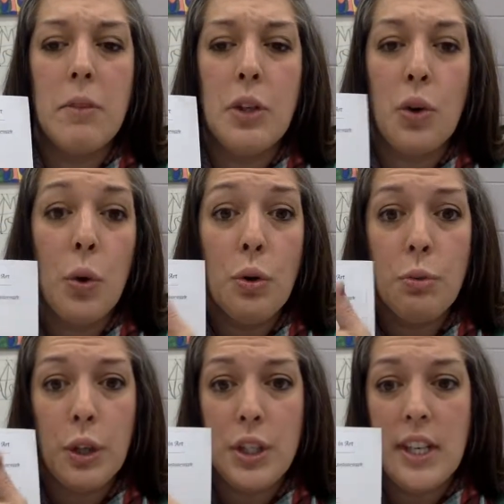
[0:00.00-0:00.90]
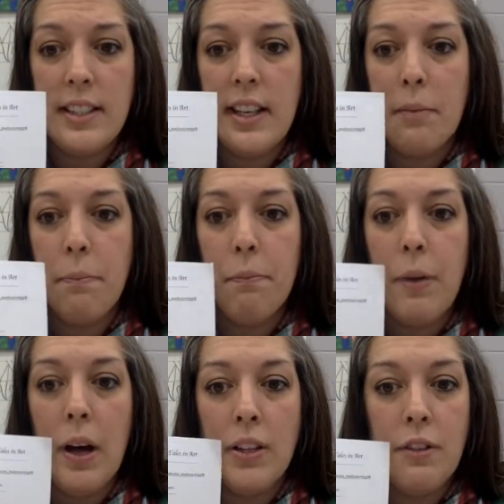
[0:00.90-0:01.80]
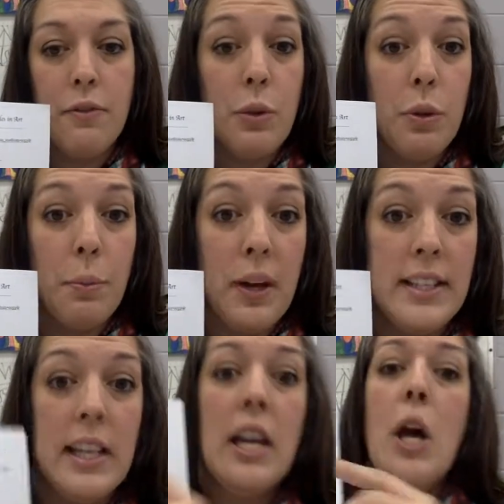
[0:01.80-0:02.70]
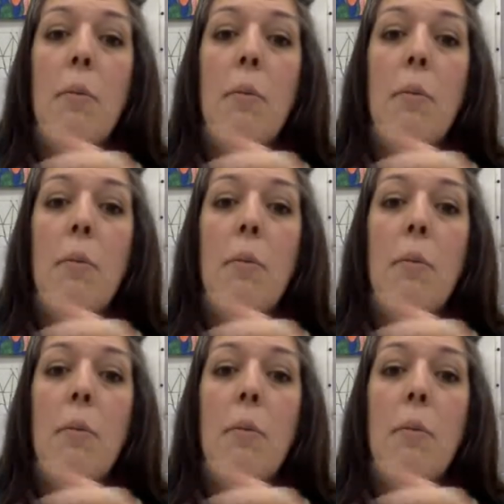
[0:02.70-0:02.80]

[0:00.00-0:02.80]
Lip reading: Your old worksheet said to view the Prezi,